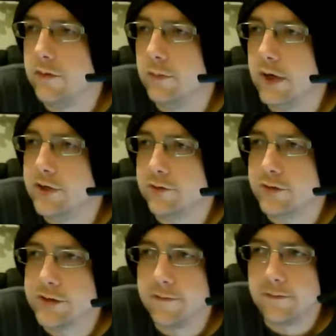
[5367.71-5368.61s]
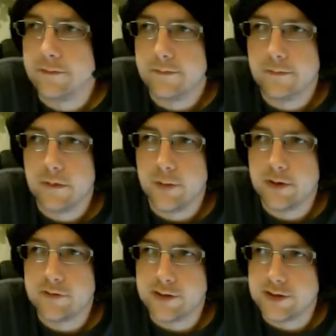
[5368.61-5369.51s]
militia and stuff, I'd be
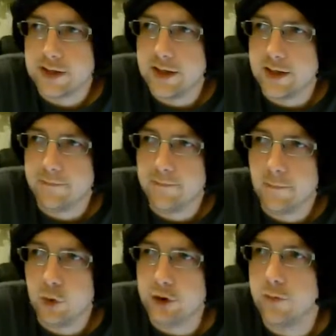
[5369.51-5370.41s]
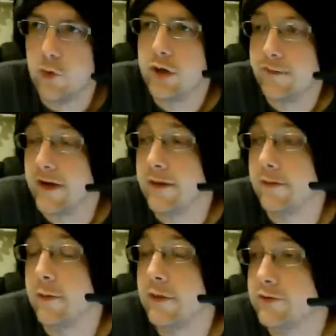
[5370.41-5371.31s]
interested to hear that. In fact,
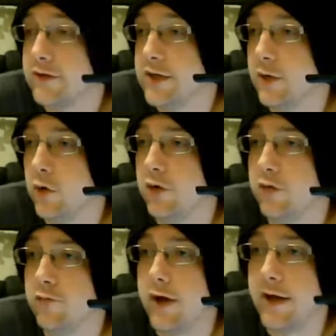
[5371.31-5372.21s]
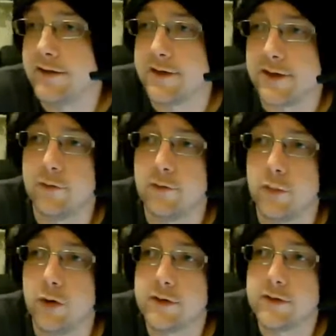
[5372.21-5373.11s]
I'd be interested to hear what you run as 1,000
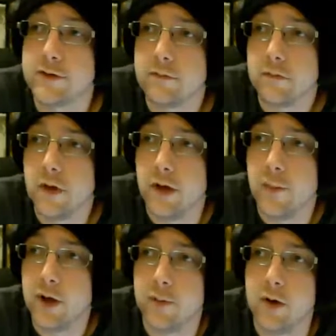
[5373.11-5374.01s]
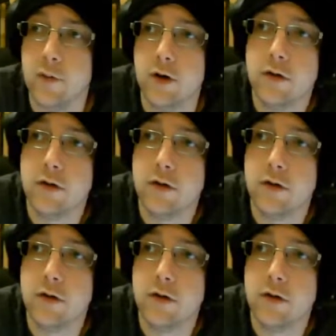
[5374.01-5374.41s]
points at the moment.